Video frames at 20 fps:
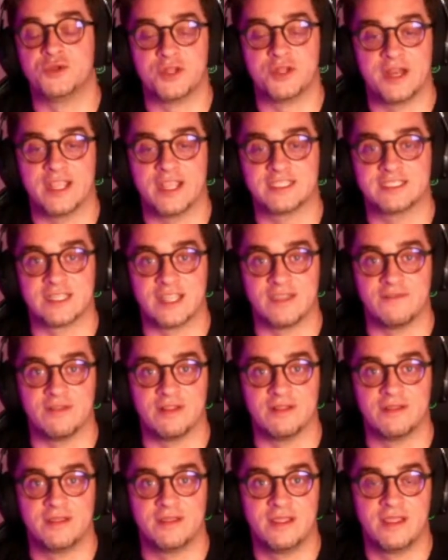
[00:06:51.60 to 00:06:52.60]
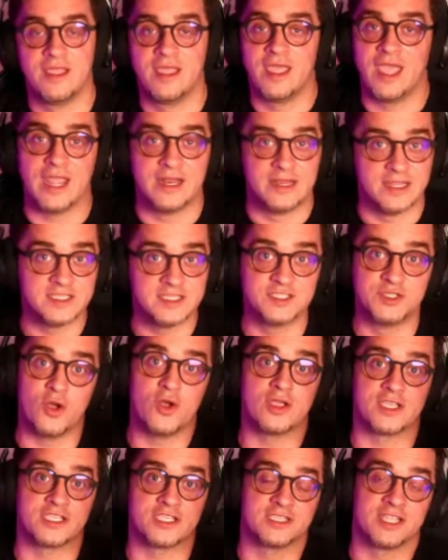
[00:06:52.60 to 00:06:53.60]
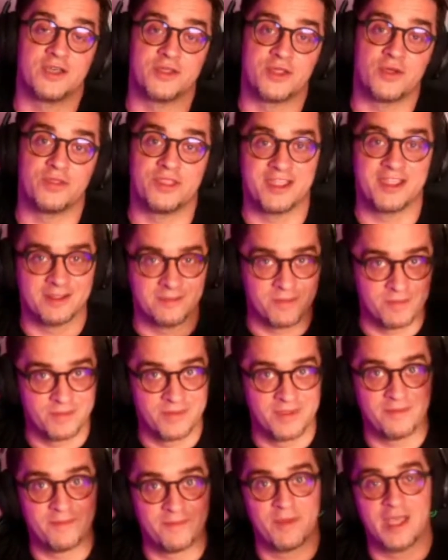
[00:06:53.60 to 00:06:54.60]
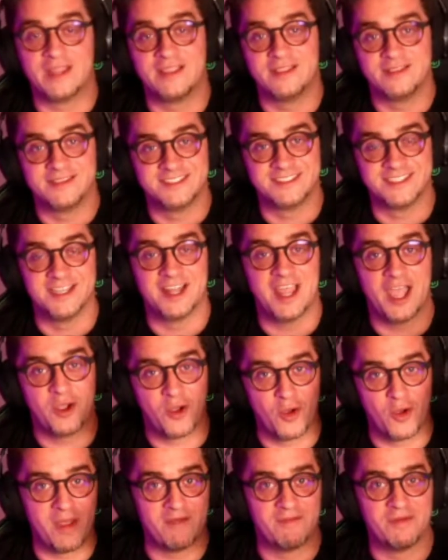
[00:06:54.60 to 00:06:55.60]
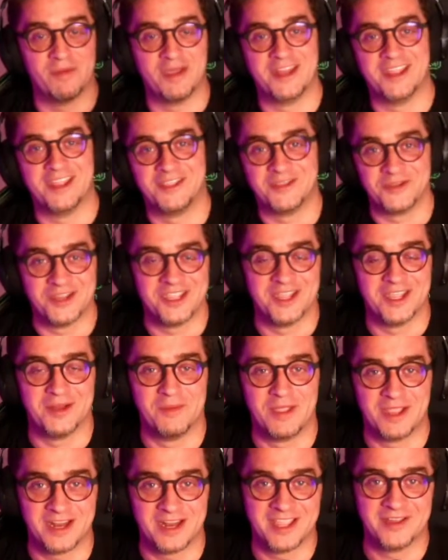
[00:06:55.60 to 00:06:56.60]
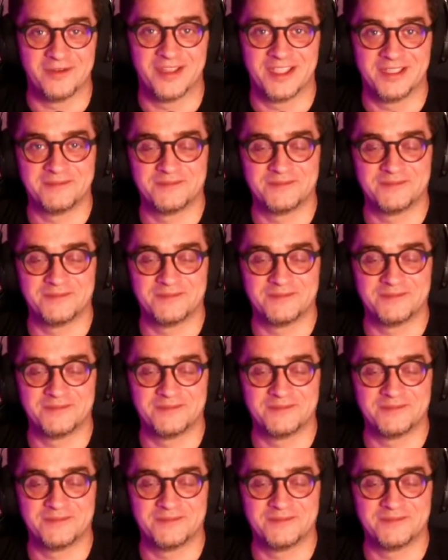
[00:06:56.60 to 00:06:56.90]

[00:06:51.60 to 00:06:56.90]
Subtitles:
the next level. And this dog is loud out there, but still, I hope everybody could hear me clearly.